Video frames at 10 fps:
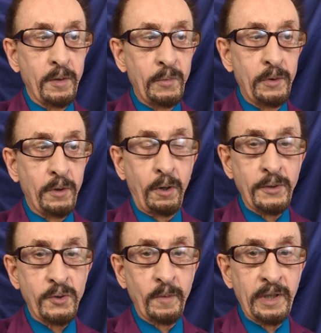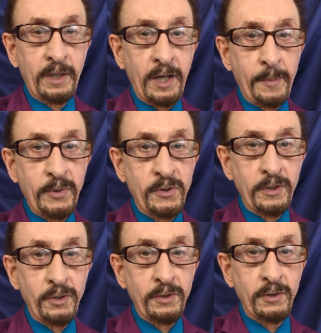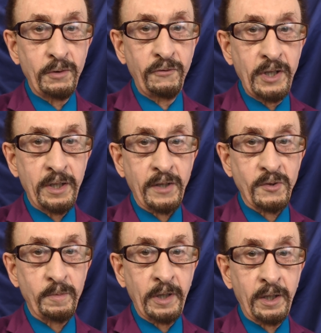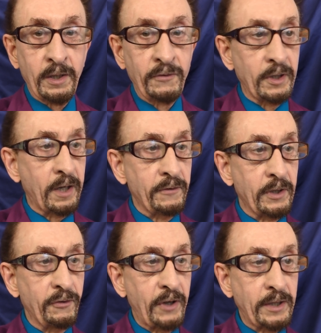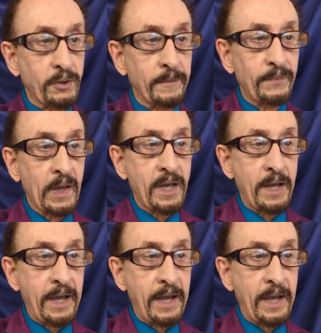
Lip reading: the moon also made an opposition to Venus, planet of love and affection,